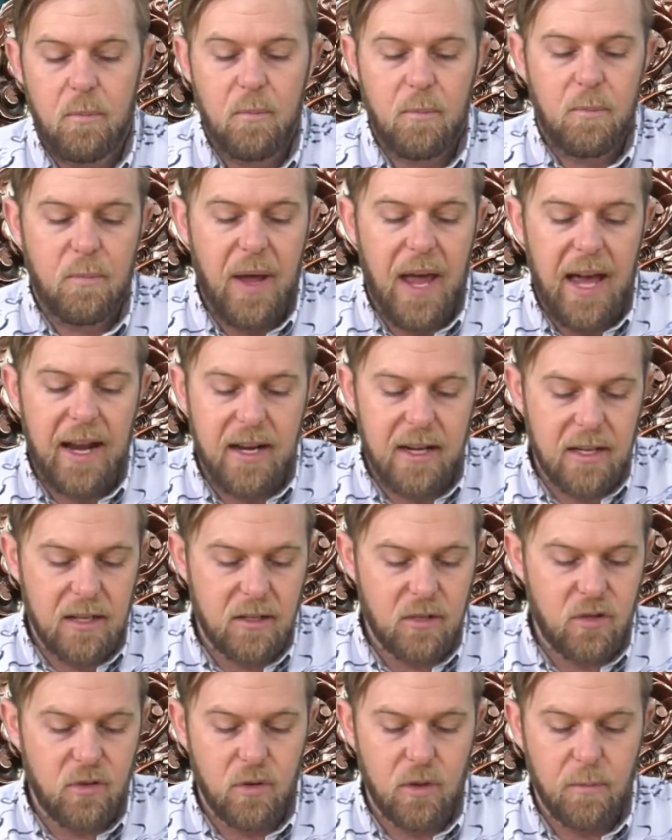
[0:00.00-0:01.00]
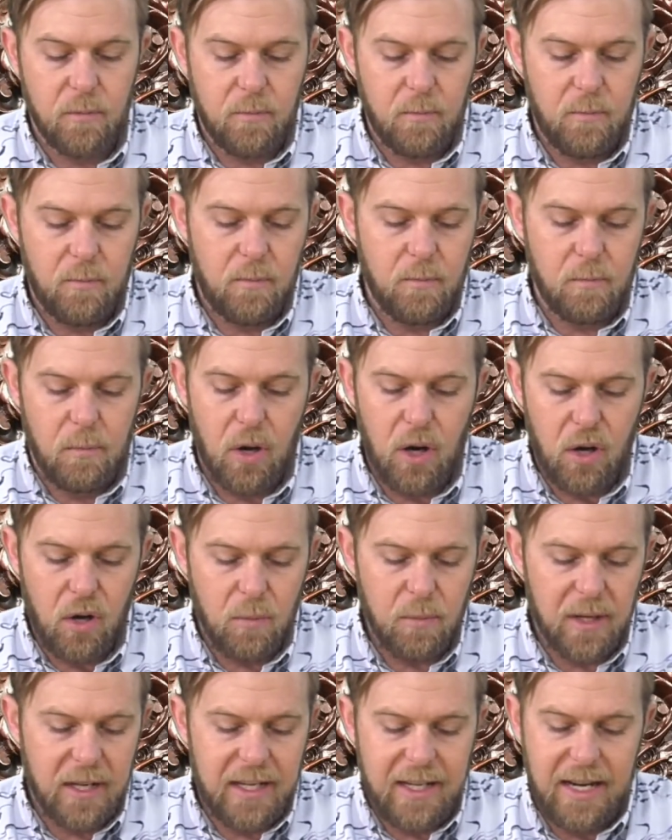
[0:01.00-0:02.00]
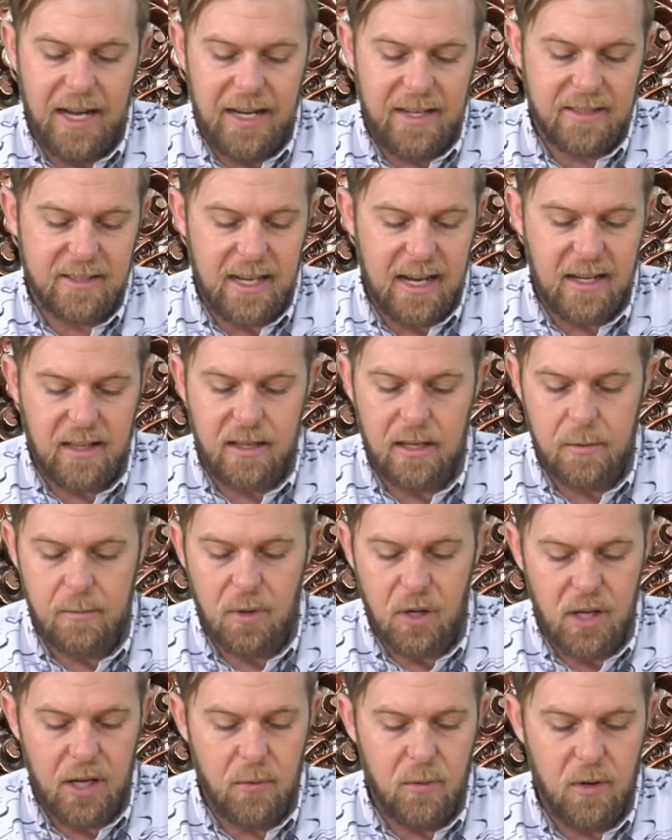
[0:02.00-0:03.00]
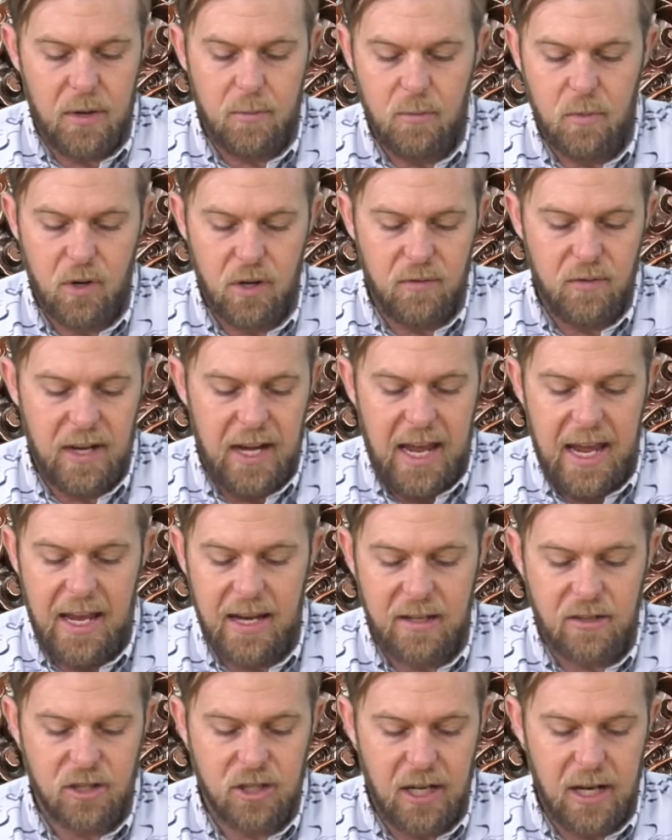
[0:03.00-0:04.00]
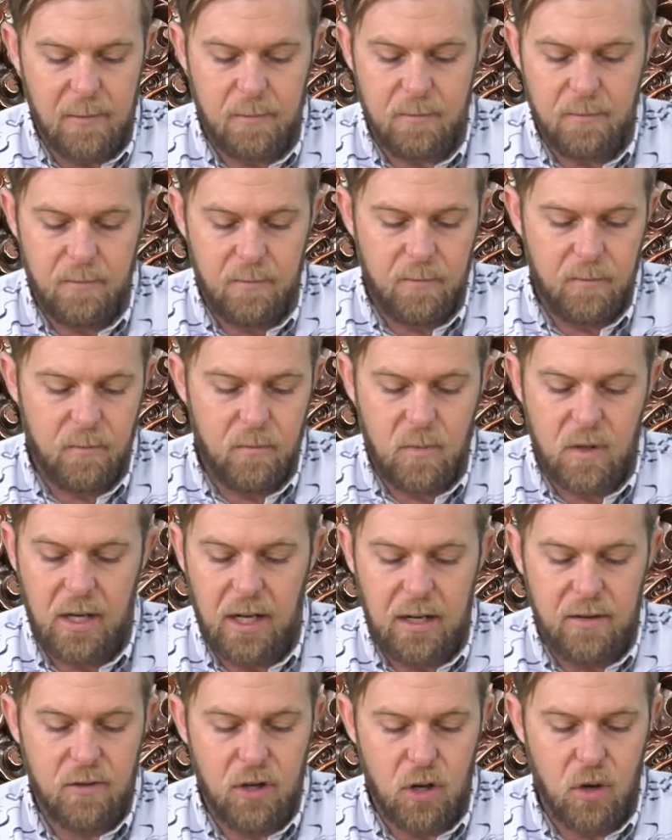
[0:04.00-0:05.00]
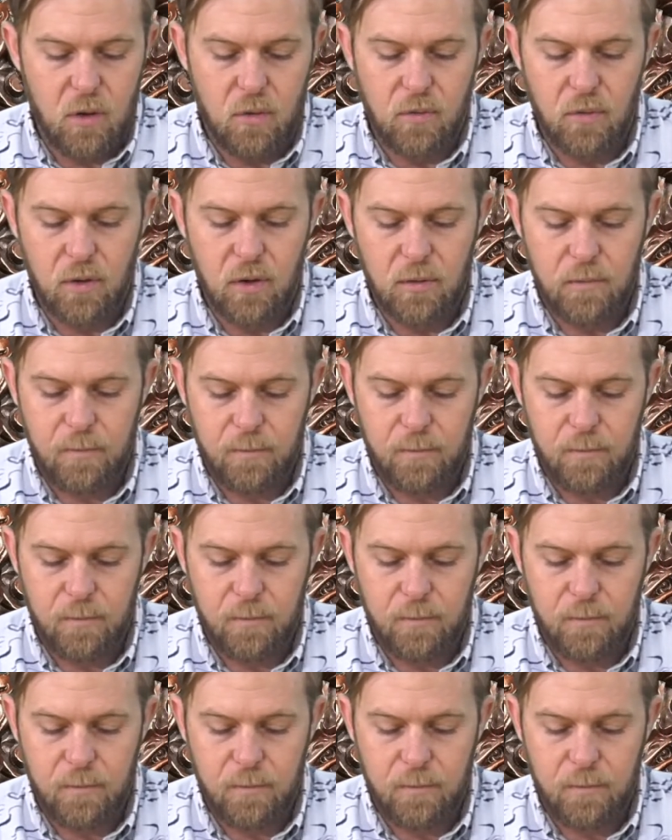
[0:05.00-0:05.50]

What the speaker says: pat it into a ball, but not exactly a ball. I want it more of an egg shape, kind of an oval.